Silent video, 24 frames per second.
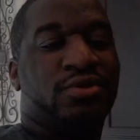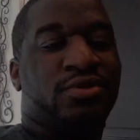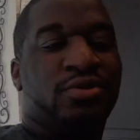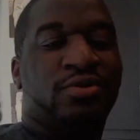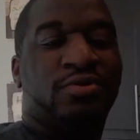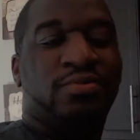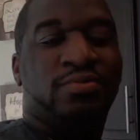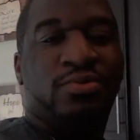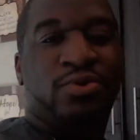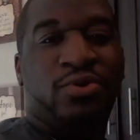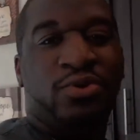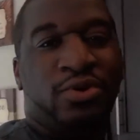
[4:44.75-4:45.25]

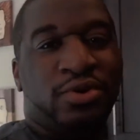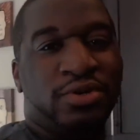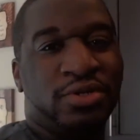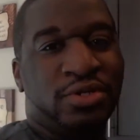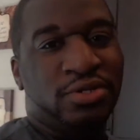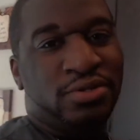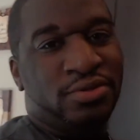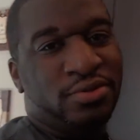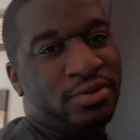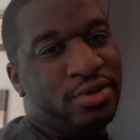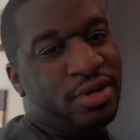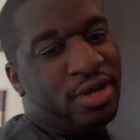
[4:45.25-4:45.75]
Good
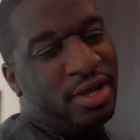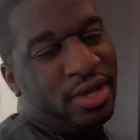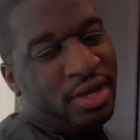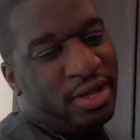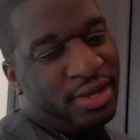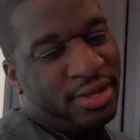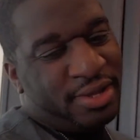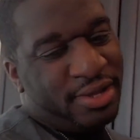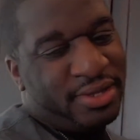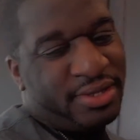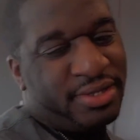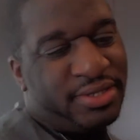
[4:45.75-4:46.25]
morning, you
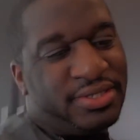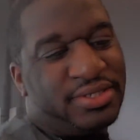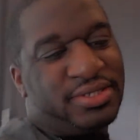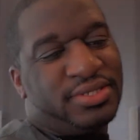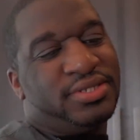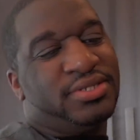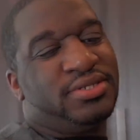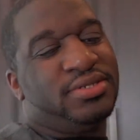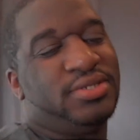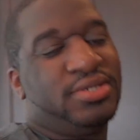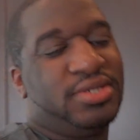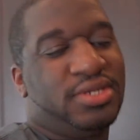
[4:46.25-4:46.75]

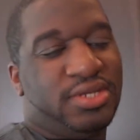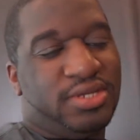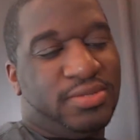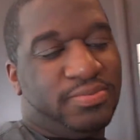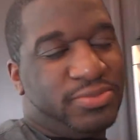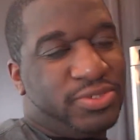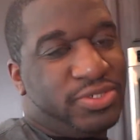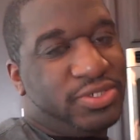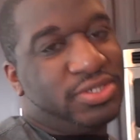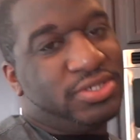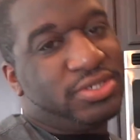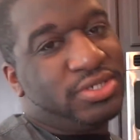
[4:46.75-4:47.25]
guys. I'm
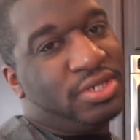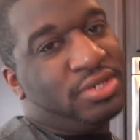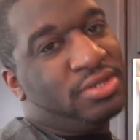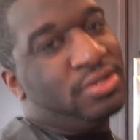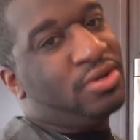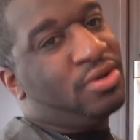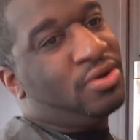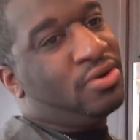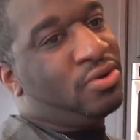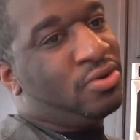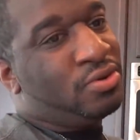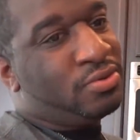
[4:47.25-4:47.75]
just getting
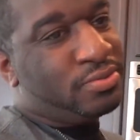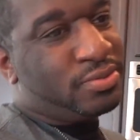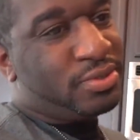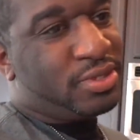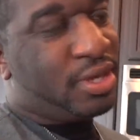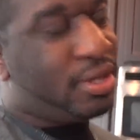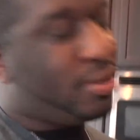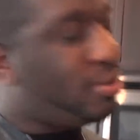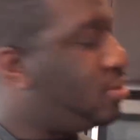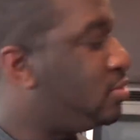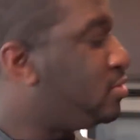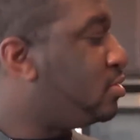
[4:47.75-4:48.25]
home.
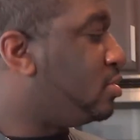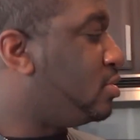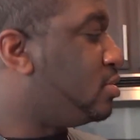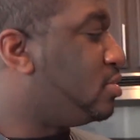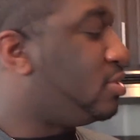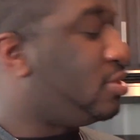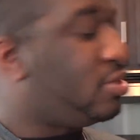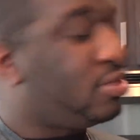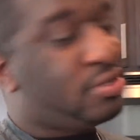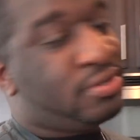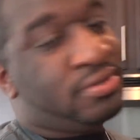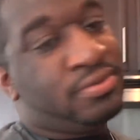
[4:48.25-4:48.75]
Kayla just
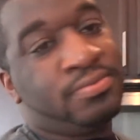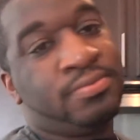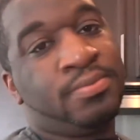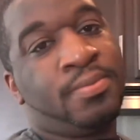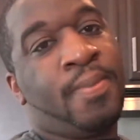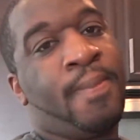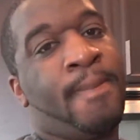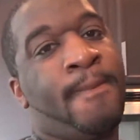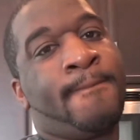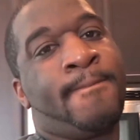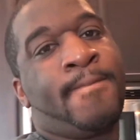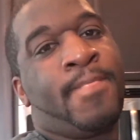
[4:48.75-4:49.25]
left.
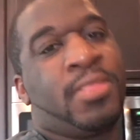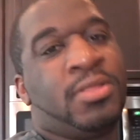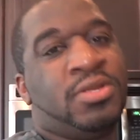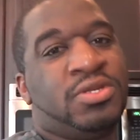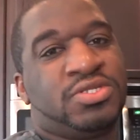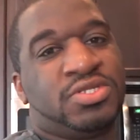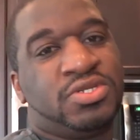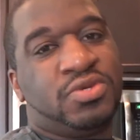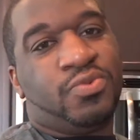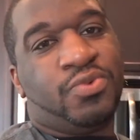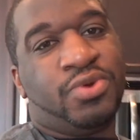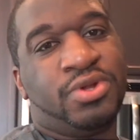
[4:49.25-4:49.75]

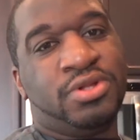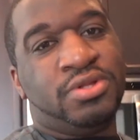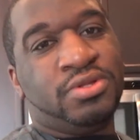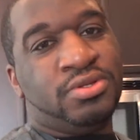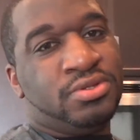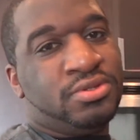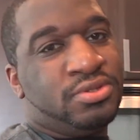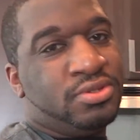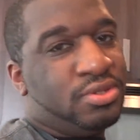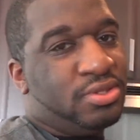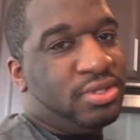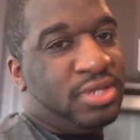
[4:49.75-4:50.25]
She running
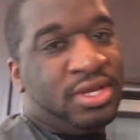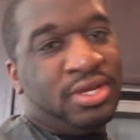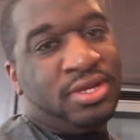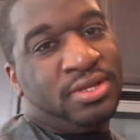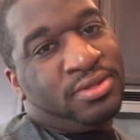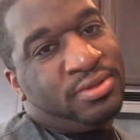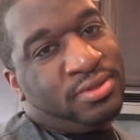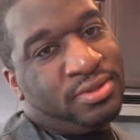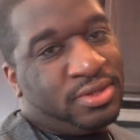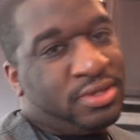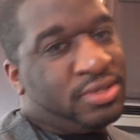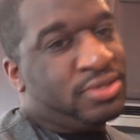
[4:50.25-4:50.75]

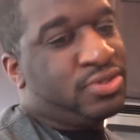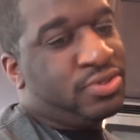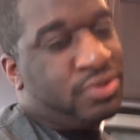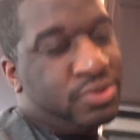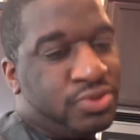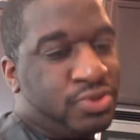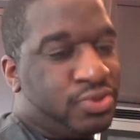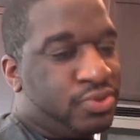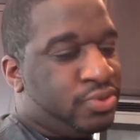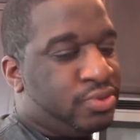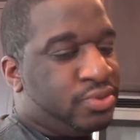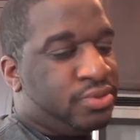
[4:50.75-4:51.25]
late as
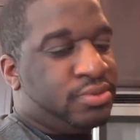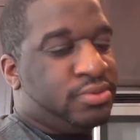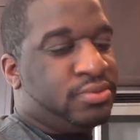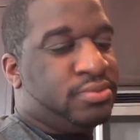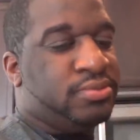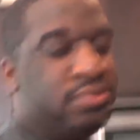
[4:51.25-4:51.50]
usual.